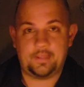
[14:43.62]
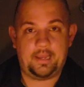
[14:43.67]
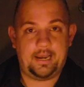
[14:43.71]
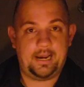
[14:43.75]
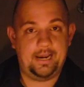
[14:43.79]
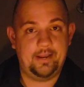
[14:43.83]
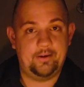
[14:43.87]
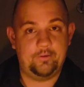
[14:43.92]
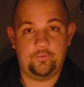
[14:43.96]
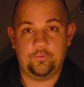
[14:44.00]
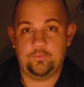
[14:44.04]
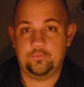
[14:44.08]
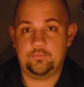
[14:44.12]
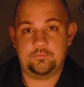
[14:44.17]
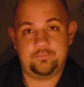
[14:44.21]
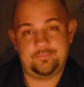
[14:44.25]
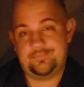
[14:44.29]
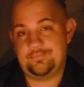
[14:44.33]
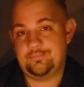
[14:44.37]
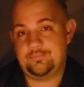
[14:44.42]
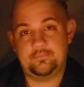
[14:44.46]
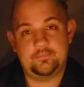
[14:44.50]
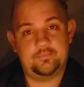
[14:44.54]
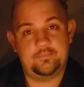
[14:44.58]
I don't
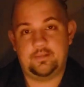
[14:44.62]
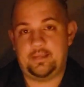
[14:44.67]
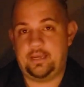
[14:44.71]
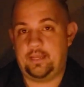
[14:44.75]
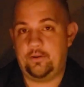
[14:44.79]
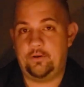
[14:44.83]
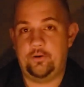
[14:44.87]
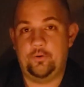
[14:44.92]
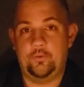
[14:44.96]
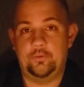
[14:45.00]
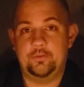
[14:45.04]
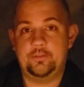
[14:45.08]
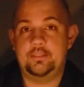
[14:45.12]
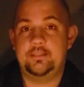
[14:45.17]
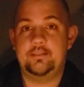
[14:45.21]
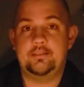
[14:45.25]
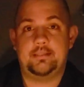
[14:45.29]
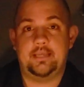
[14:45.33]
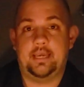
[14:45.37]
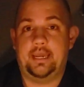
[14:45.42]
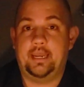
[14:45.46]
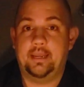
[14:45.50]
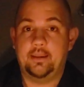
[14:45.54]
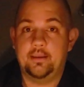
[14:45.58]
know what to
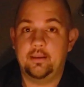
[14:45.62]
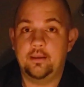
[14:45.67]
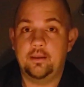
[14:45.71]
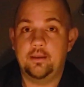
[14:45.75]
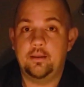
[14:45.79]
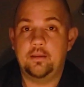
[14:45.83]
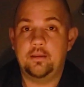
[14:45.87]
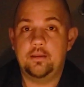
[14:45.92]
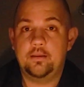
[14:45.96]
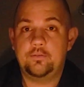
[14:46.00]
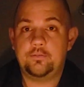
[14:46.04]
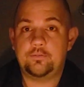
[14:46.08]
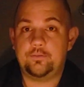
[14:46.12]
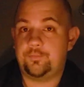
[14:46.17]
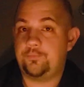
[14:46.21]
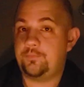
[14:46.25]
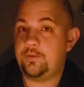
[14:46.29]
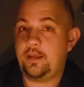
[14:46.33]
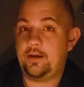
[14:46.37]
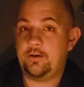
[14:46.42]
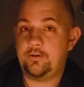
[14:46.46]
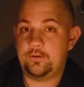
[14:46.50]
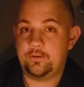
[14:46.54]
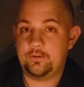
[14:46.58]
say. So I'm
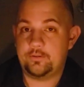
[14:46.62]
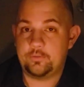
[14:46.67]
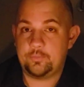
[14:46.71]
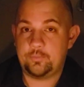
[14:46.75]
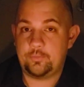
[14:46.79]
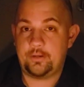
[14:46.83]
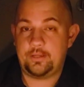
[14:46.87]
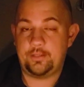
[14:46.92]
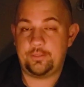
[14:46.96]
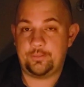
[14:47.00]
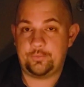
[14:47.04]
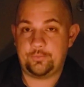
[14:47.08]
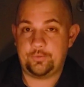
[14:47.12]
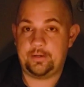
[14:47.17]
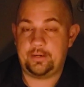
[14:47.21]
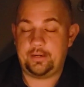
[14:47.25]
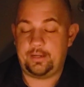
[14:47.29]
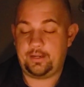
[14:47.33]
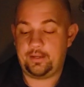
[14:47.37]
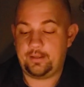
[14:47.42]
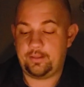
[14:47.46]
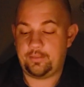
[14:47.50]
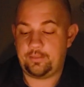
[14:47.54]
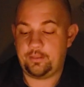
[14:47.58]
not going to explain
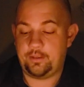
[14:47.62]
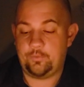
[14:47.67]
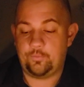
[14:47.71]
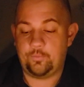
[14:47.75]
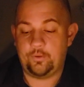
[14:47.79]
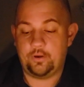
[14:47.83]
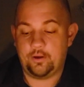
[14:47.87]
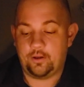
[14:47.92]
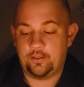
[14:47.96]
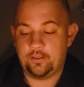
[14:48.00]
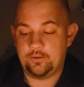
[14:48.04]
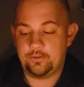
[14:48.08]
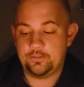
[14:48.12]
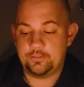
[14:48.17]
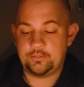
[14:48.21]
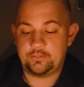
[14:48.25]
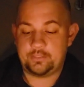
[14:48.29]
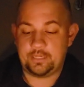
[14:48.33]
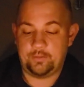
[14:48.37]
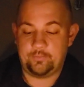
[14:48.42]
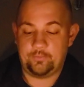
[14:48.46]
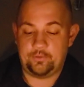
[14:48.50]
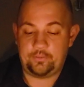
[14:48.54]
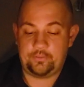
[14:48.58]
3D. I think we all
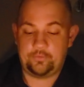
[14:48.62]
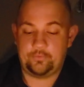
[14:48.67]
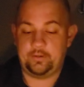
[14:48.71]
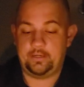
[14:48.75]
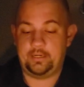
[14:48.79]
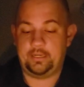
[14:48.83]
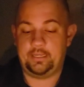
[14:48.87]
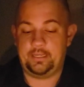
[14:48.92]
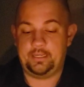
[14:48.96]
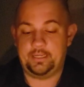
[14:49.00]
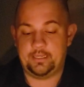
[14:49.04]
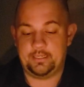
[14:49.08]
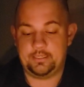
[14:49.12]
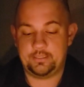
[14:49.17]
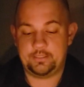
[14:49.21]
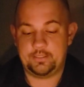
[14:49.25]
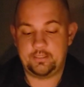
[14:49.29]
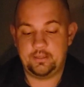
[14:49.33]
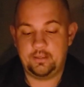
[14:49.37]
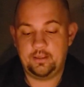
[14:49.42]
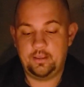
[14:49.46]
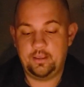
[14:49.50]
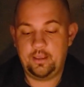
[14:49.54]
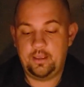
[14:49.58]
understand what 3D is.